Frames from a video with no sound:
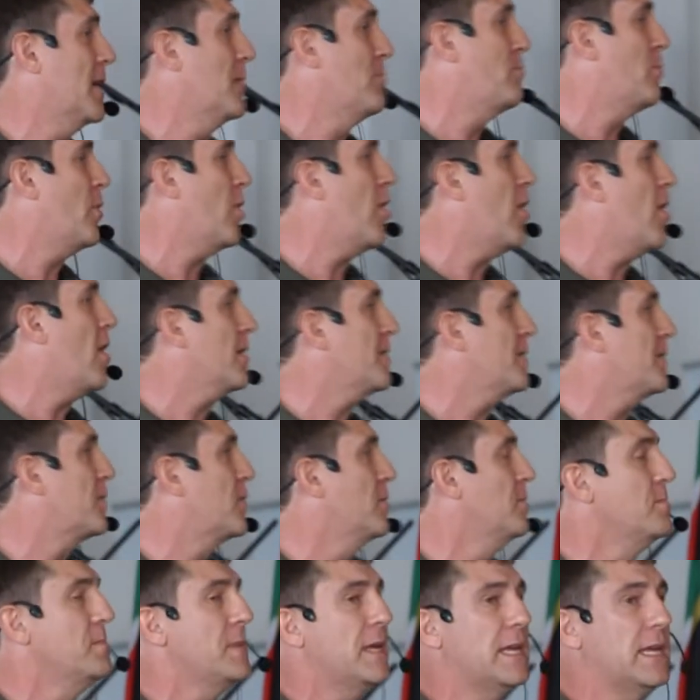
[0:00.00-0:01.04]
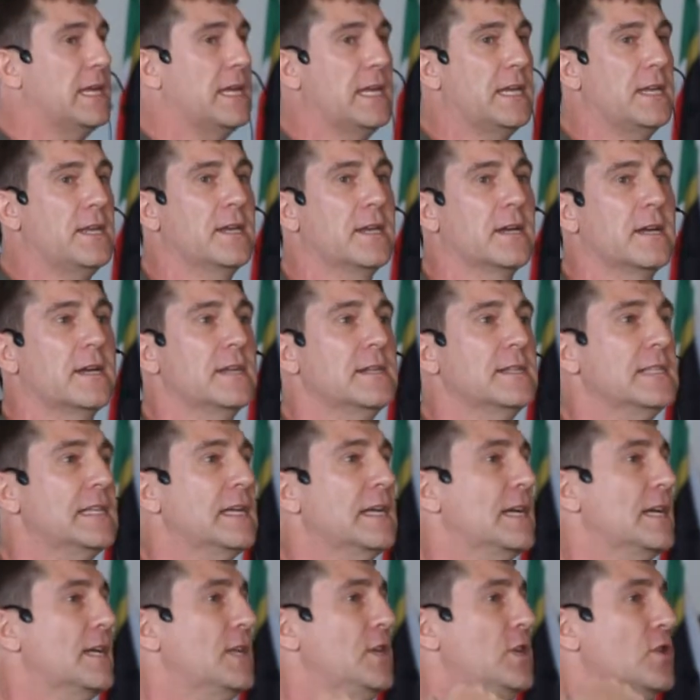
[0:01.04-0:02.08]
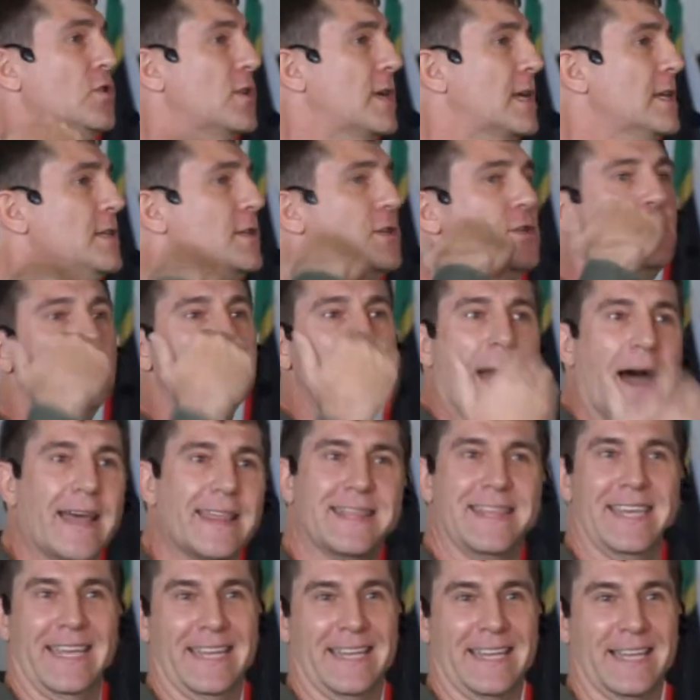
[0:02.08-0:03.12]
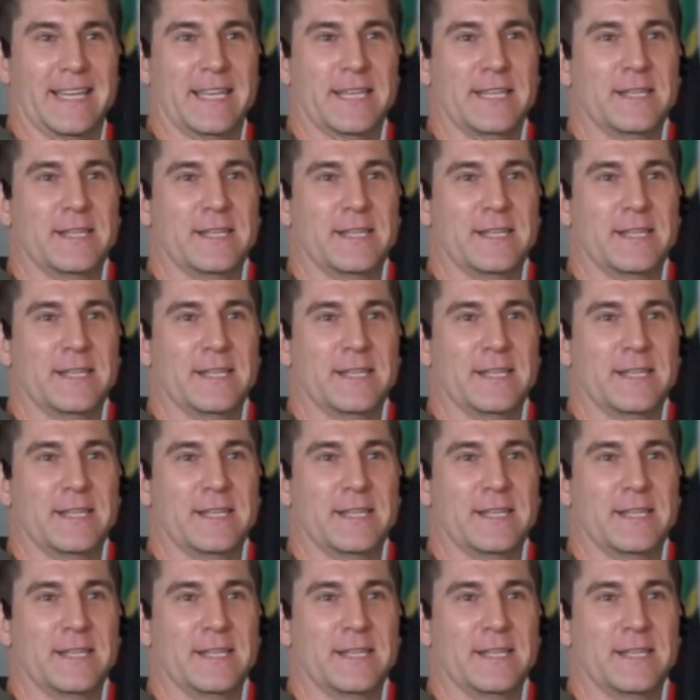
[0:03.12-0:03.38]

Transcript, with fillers: Apart from me, you can do nothing.